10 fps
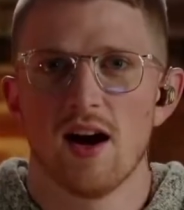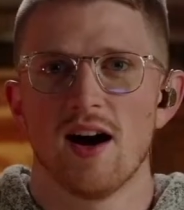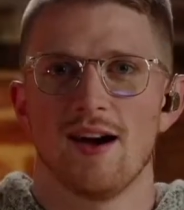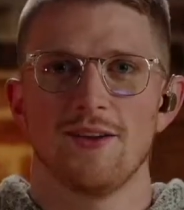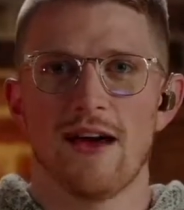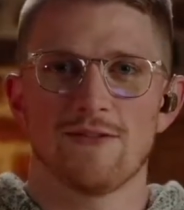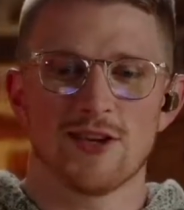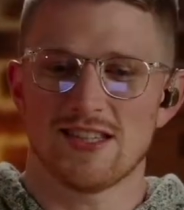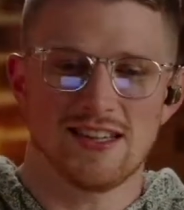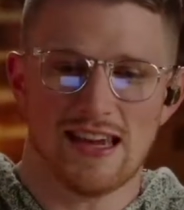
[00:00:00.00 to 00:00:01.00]

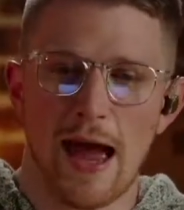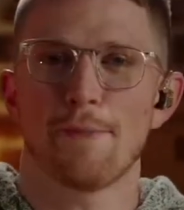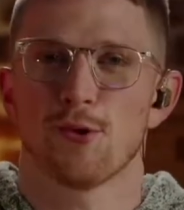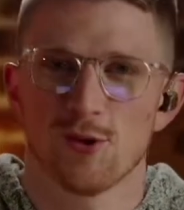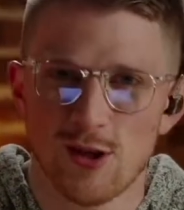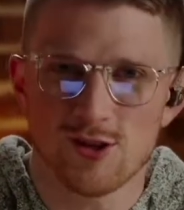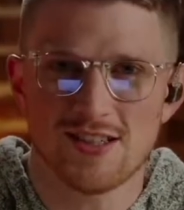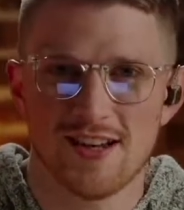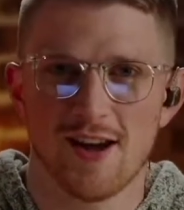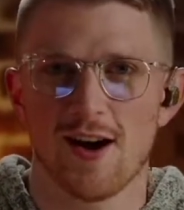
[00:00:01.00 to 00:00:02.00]
tons of capital that you're
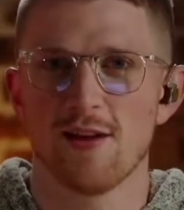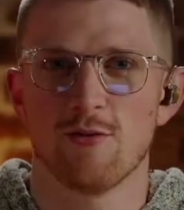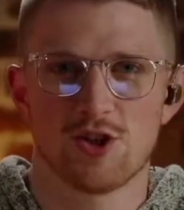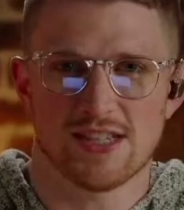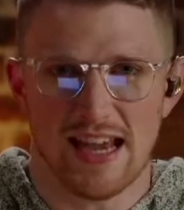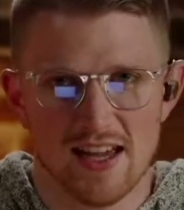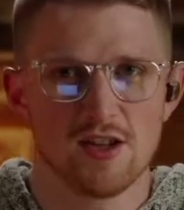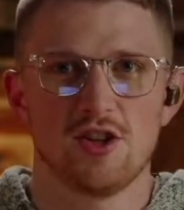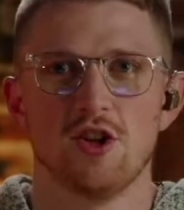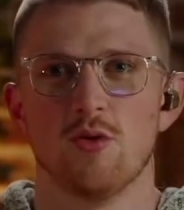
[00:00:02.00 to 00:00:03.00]
sitting on that was just
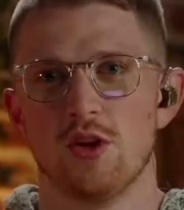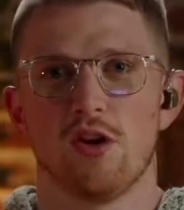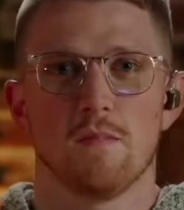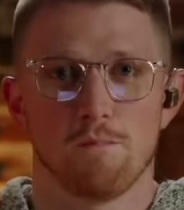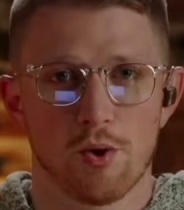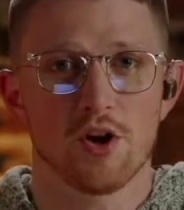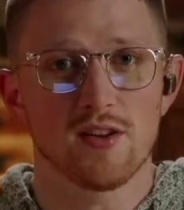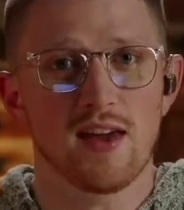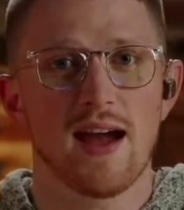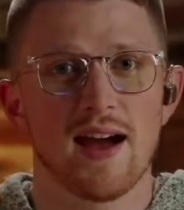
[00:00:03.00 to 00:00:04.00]
handed to you and you can
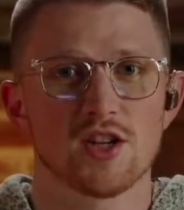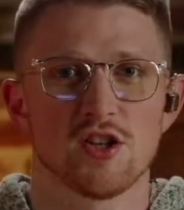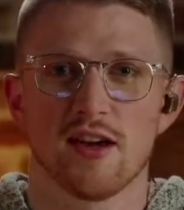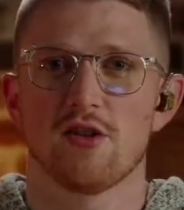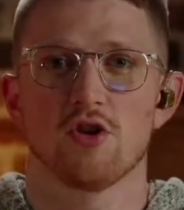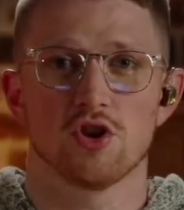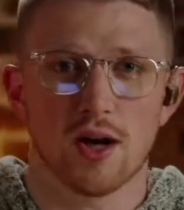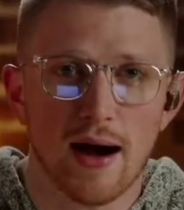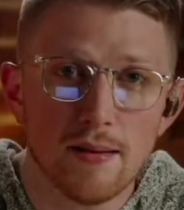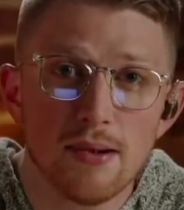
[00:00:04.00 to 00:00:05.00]
burn cash like it's your
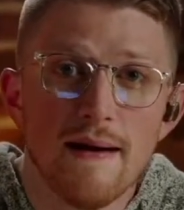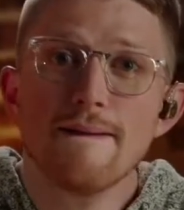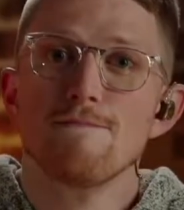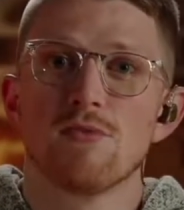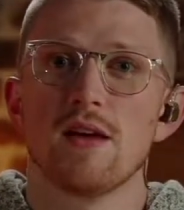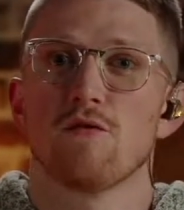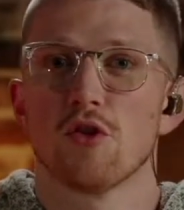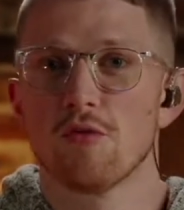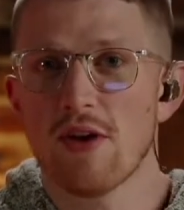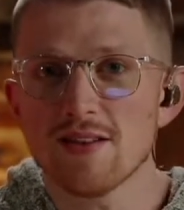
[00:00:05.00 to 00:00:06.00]
job, then for
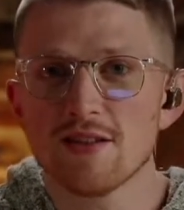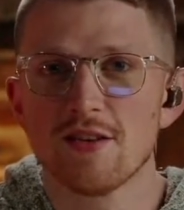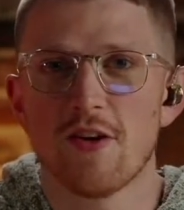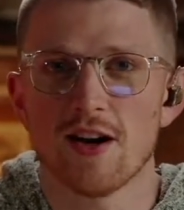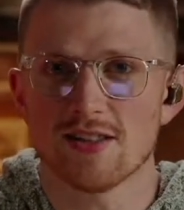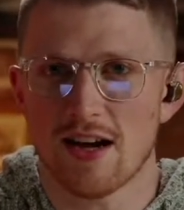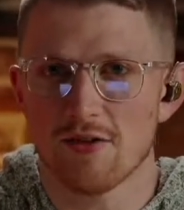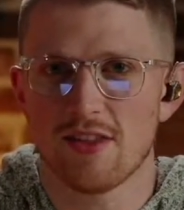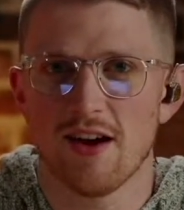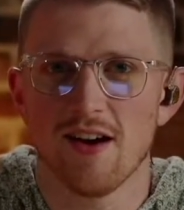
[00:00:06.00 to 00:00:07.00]
the rest of us
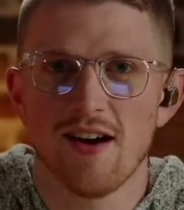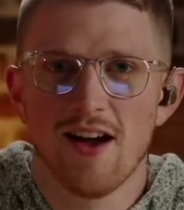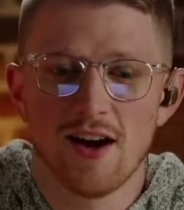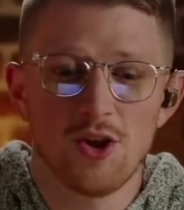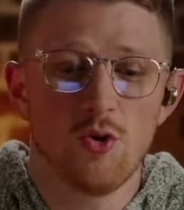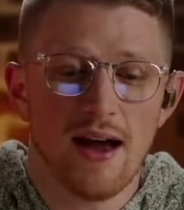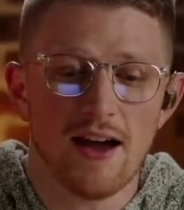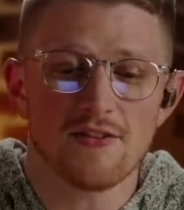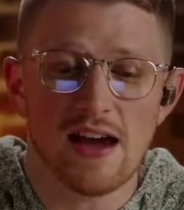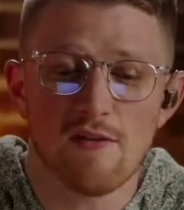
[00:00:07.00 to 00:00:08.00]
out there, you
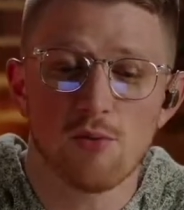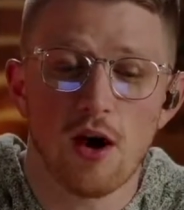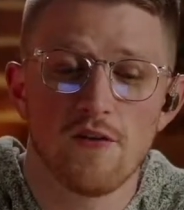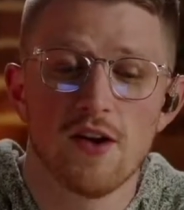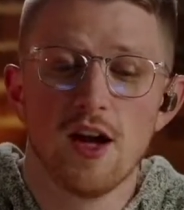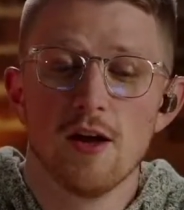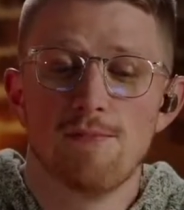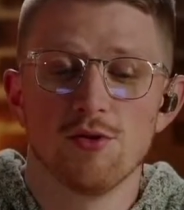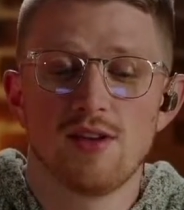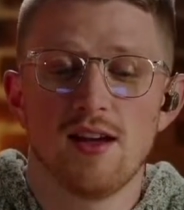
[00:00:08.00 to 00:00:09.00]
have to have profit
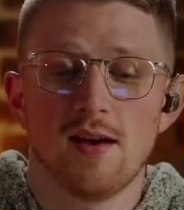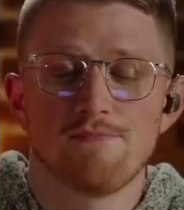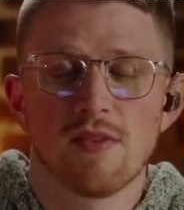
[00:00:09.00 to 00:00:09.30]
built in.